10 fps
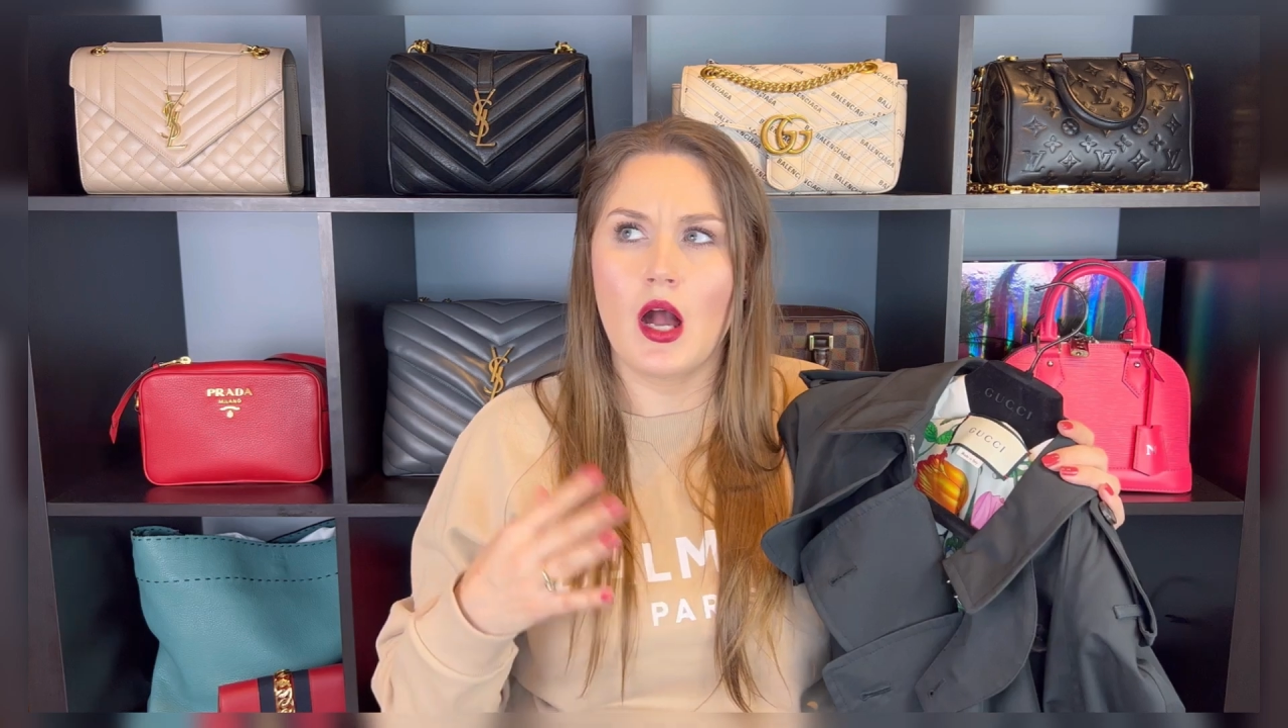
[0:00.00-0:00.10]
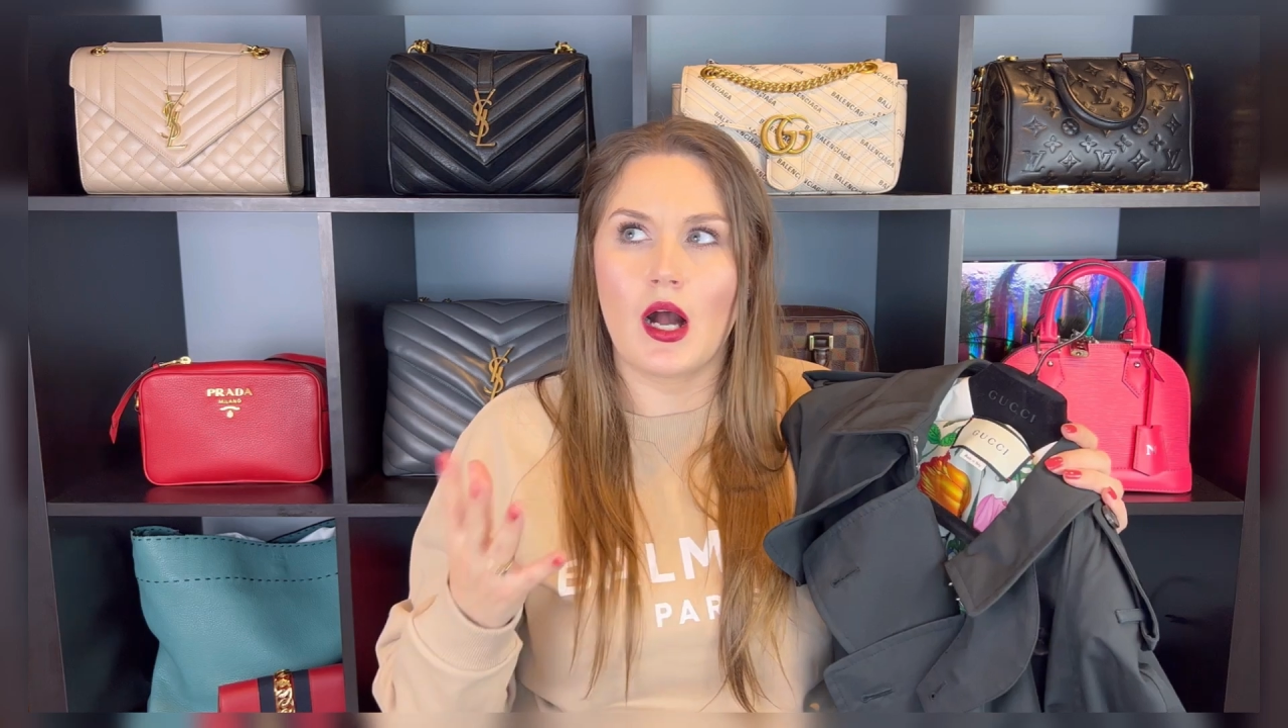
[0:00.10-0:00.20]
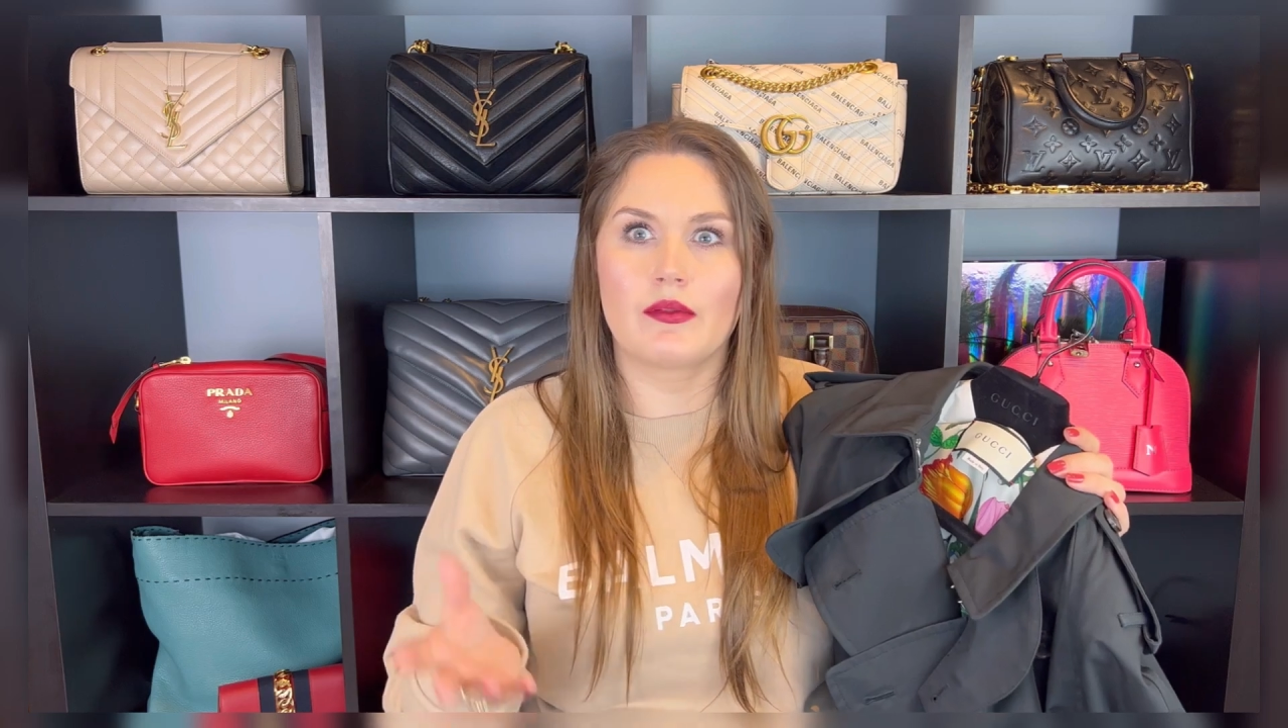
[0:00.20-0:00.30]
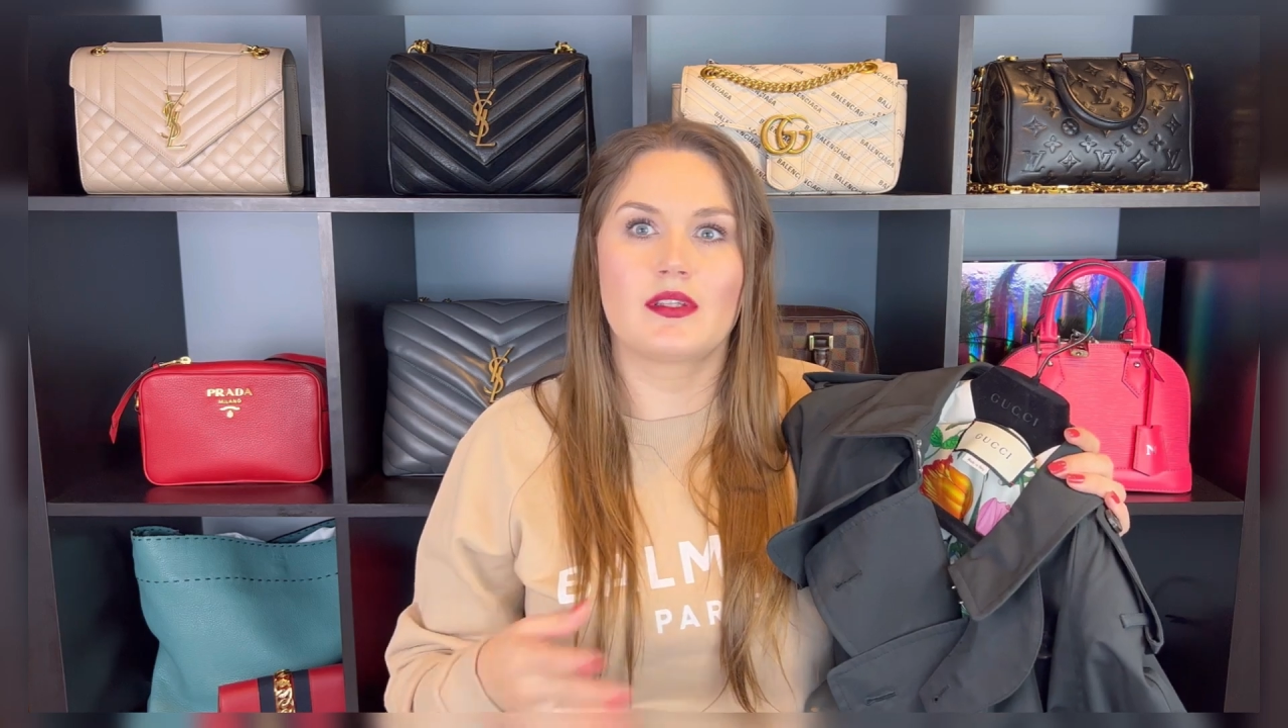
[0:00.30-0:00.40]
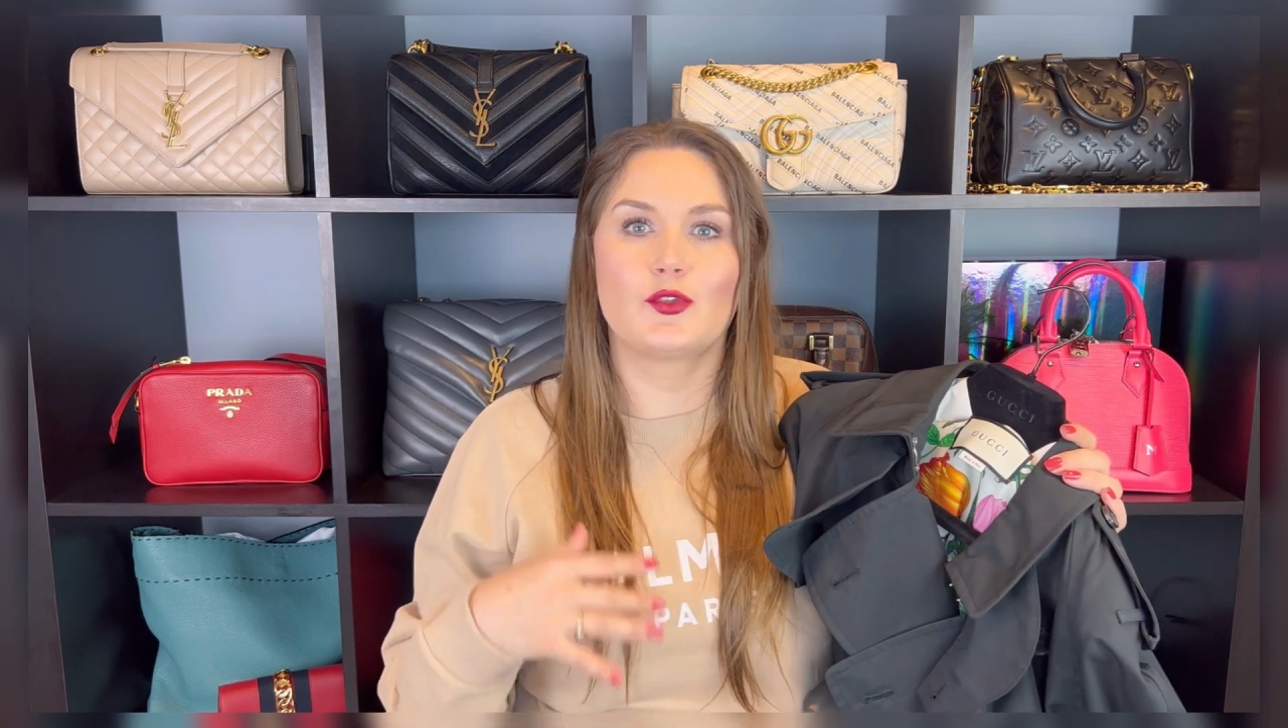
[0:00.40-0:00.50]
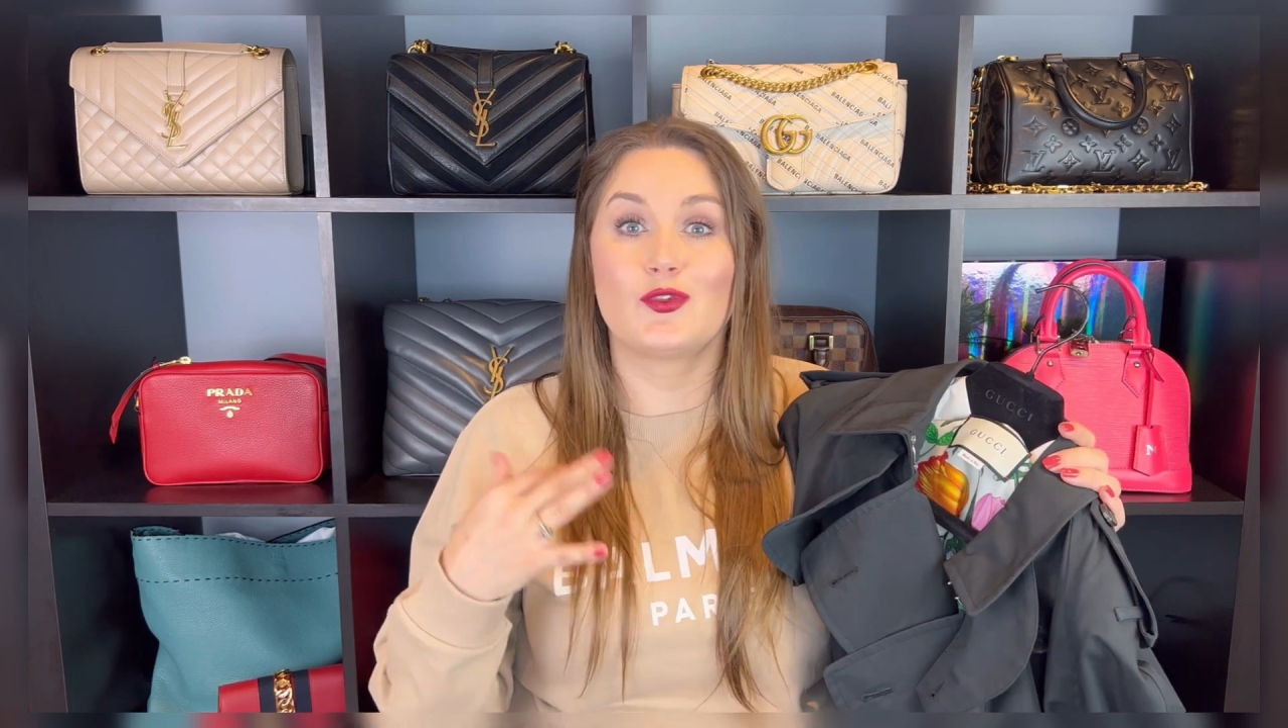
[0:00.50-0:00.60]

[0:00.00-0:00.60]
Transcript: I'm